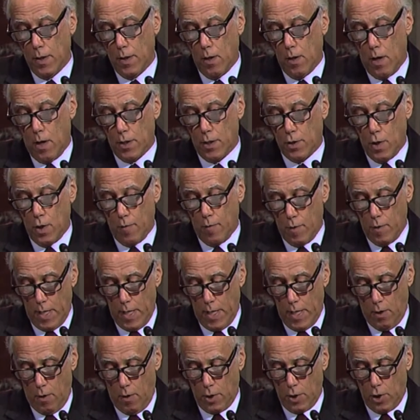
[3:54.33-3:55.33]
The cost
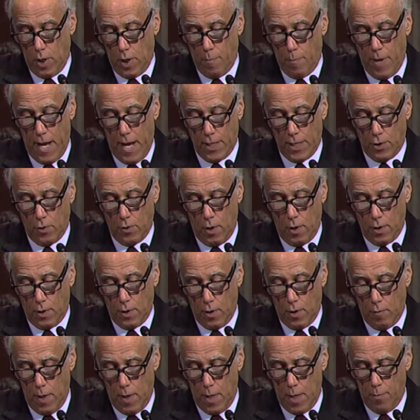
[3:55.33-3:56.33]
overrun largely passed
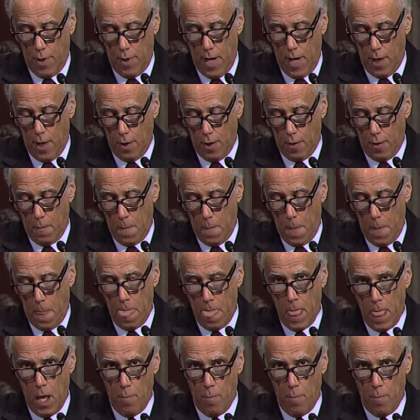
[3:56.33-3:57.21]
on to the ratepayer.